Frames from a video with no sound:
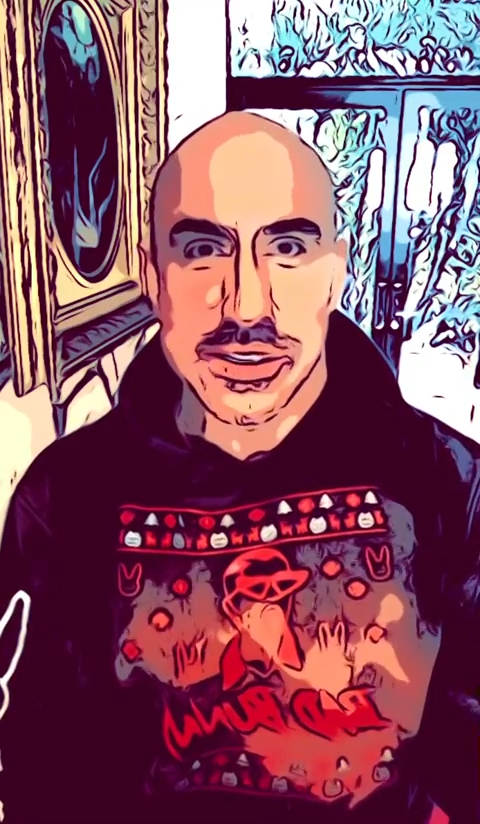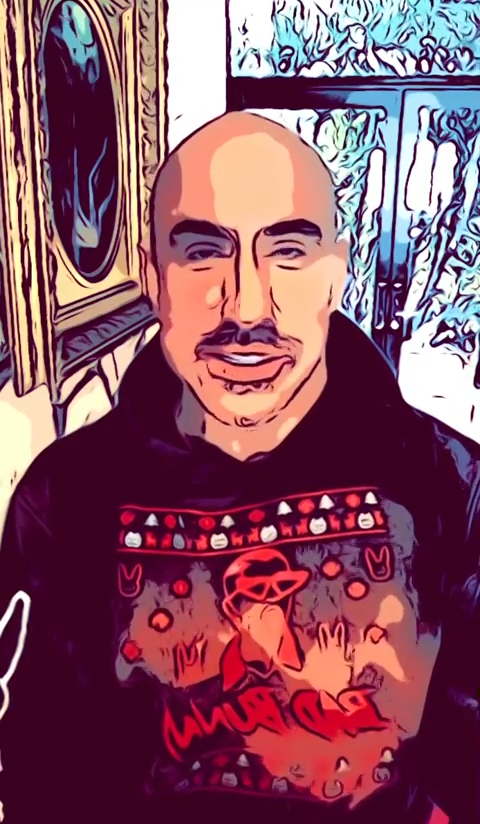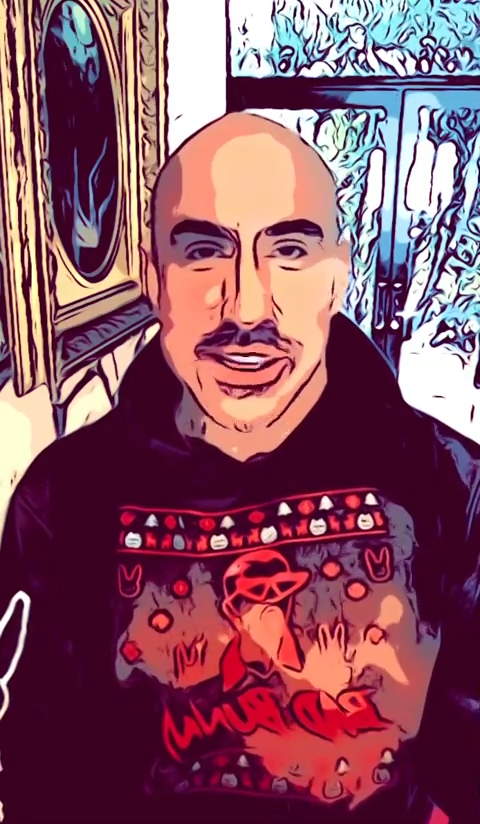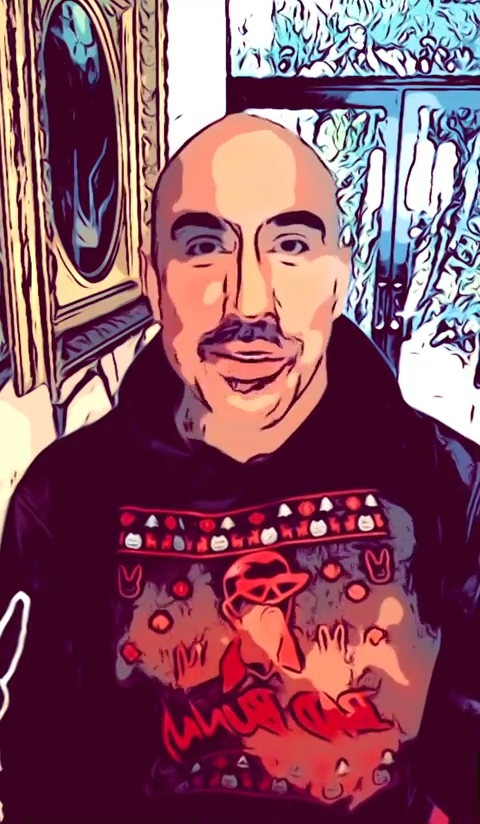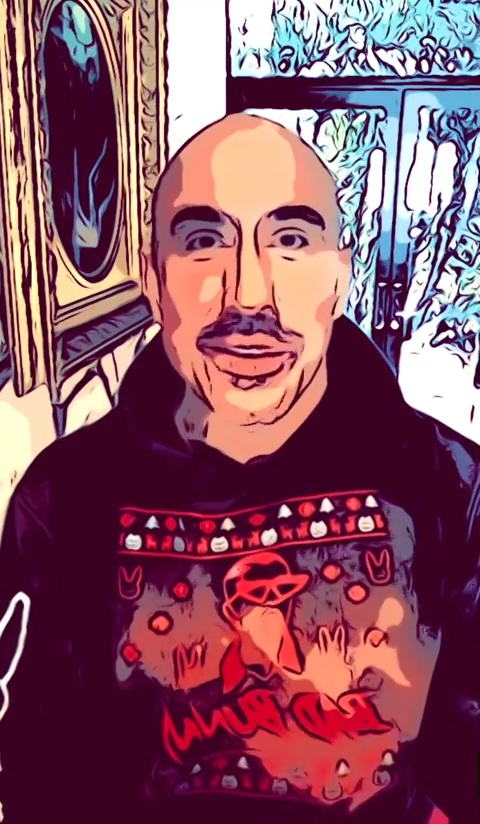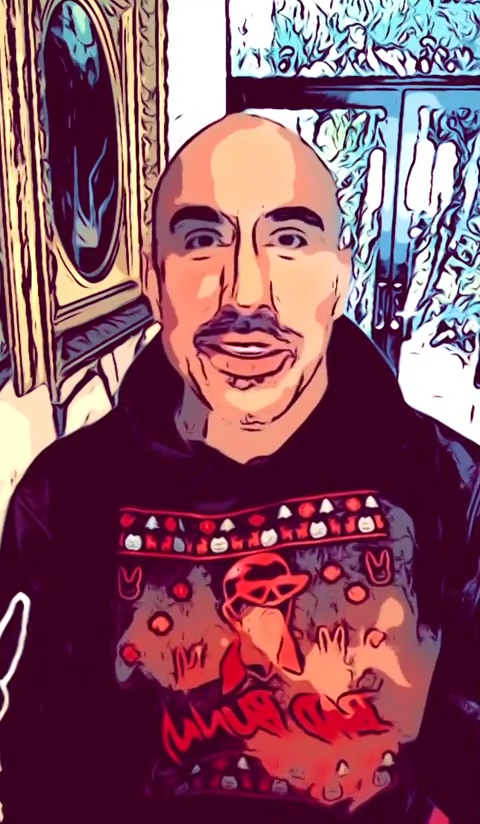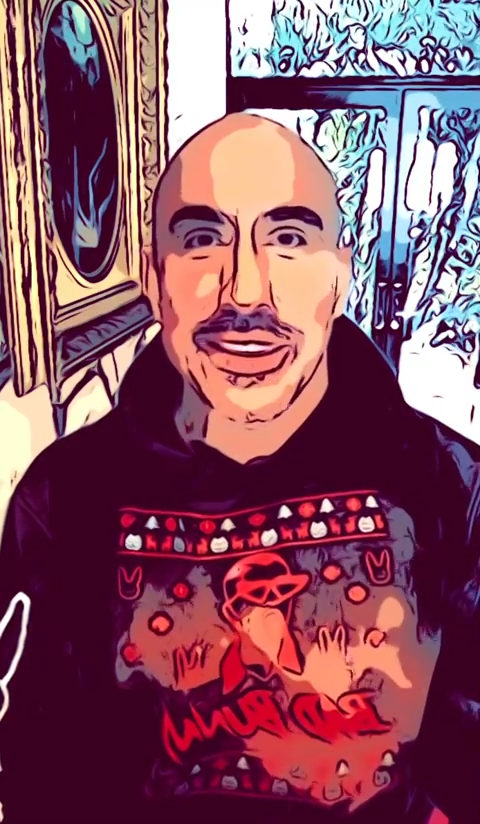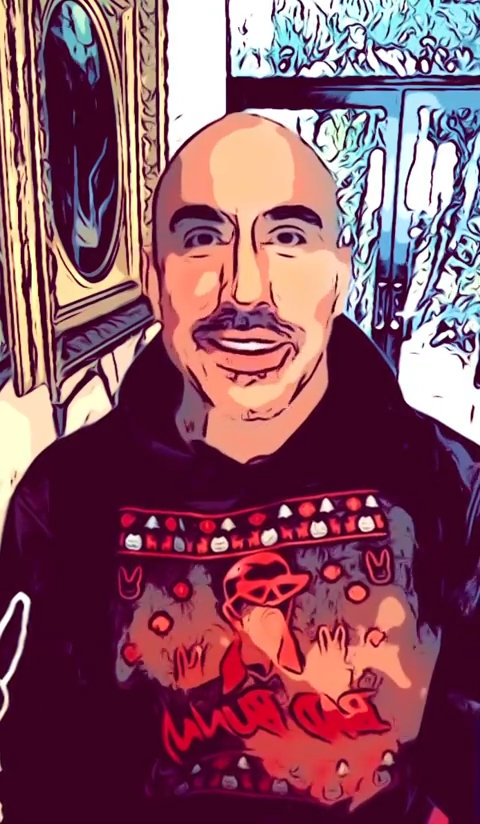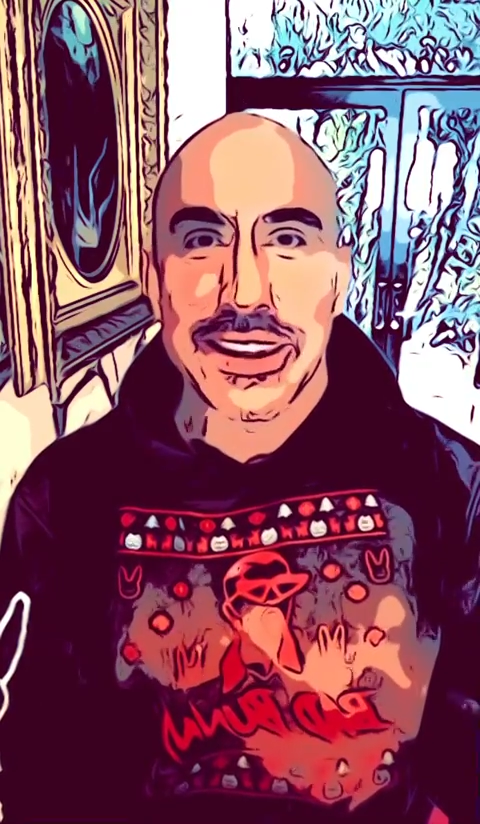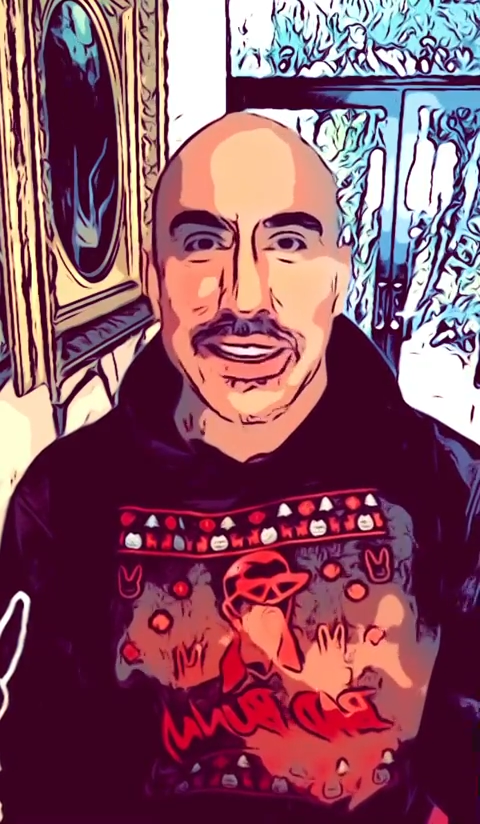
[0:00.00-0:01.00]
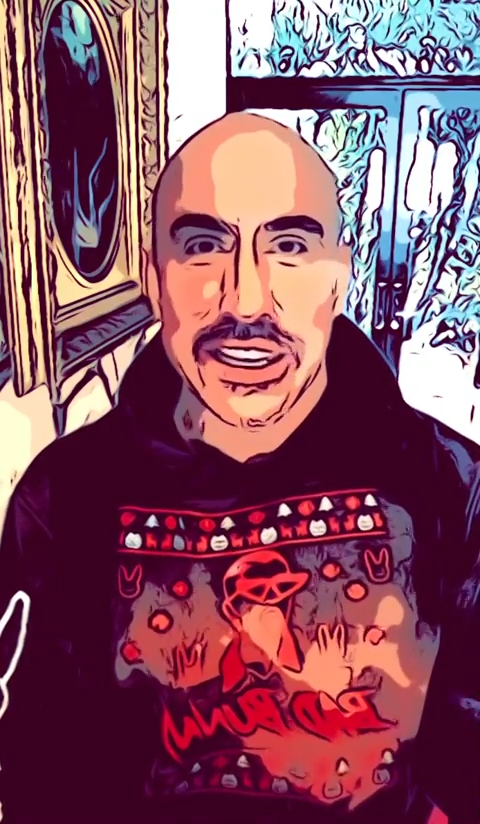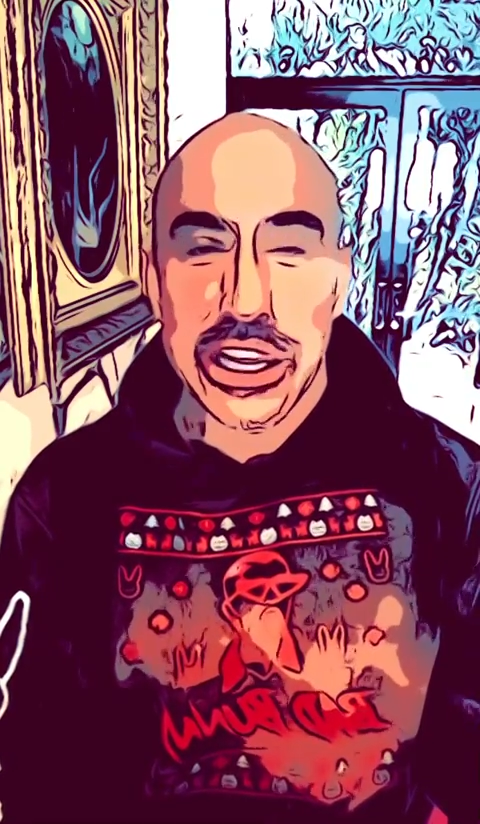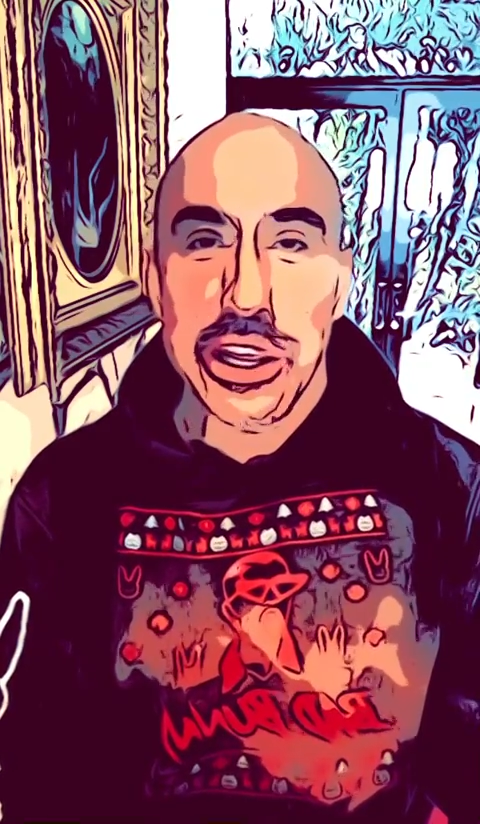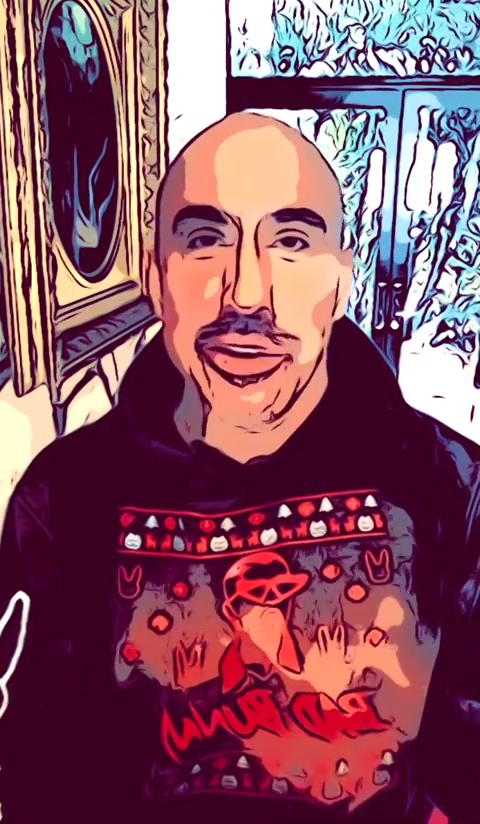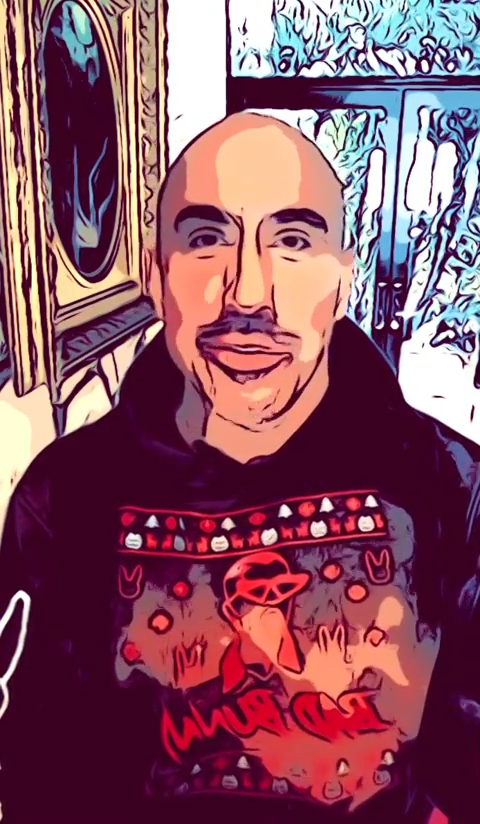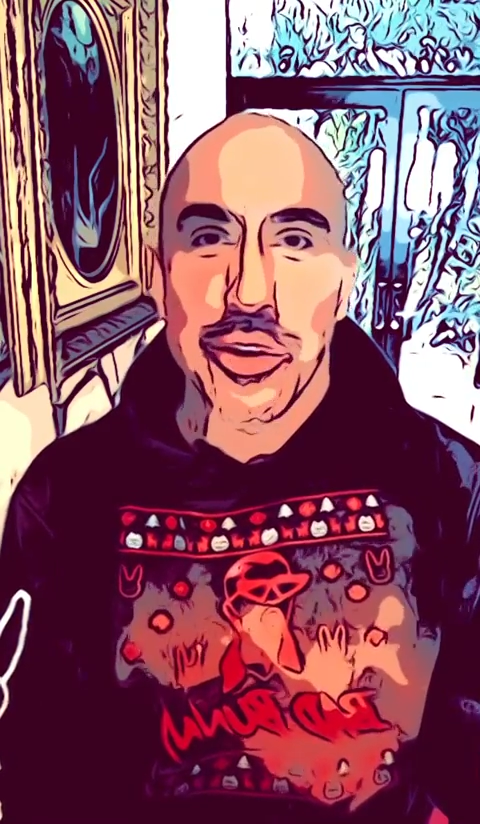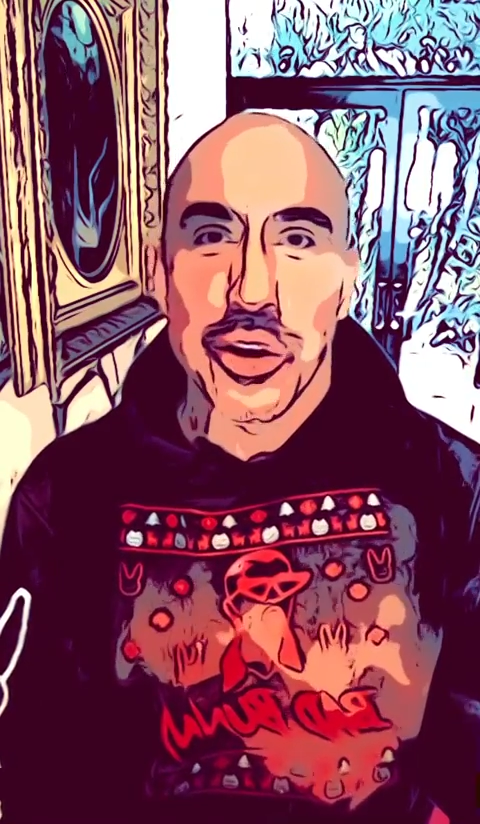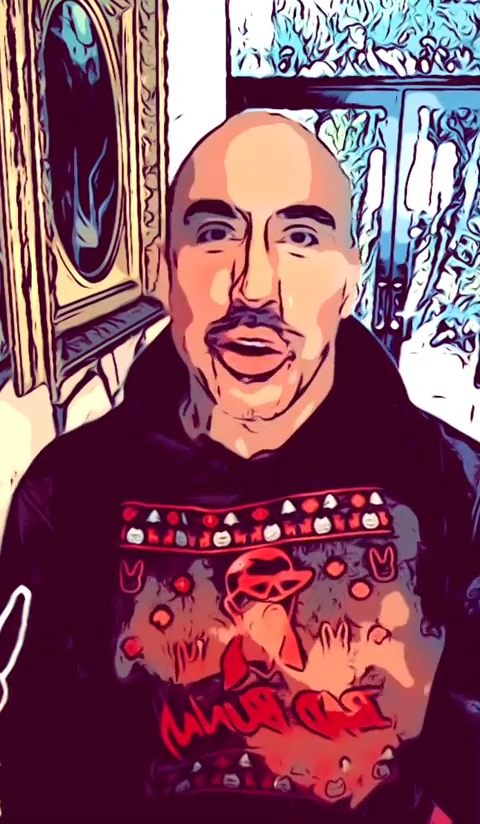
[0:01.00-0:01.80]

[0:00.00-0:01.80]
7th in Kyiv